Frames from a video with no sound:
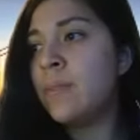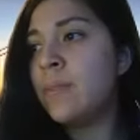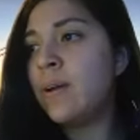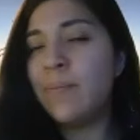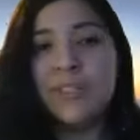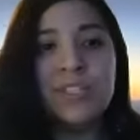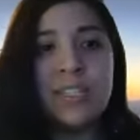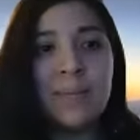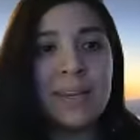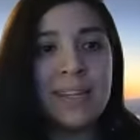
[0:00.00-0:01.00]
But just
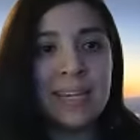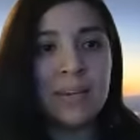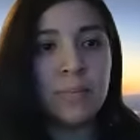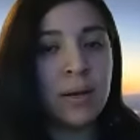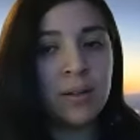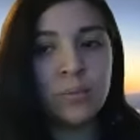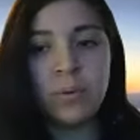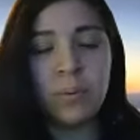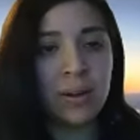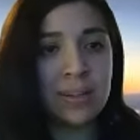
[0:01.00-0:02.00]
send me an email and we'll
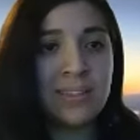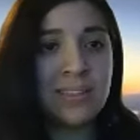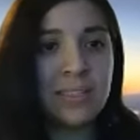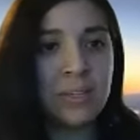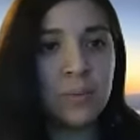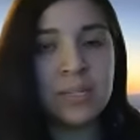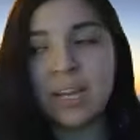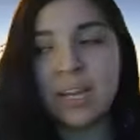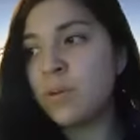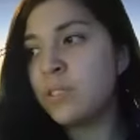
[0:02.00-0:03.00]
work to see what
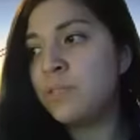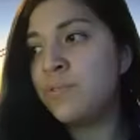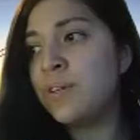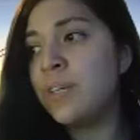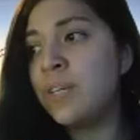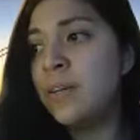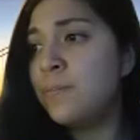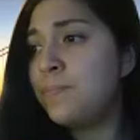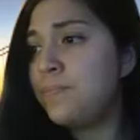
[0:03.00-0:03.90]
time works for you.